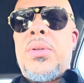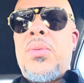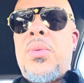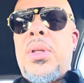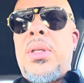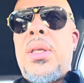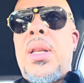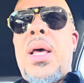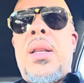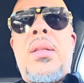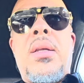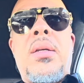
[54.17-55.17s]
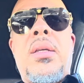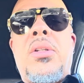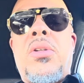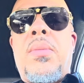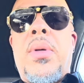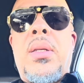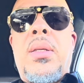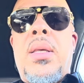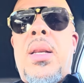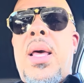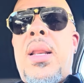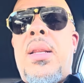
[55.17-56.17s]
You want to get out of there, get your money,
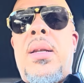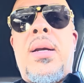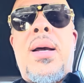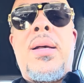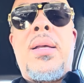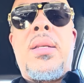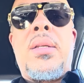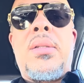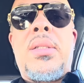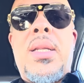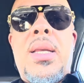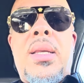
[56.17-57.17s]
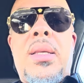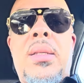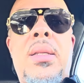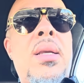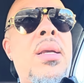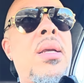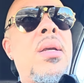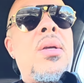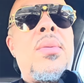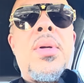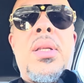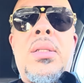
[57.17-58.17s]
get out of there. I understand.
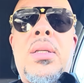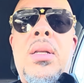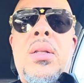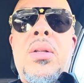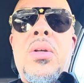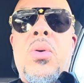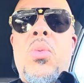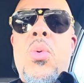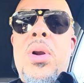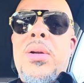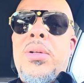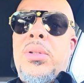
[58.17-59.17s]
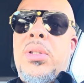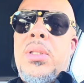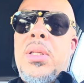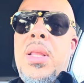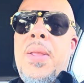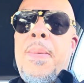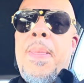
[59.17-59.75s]
But it's gonna look worse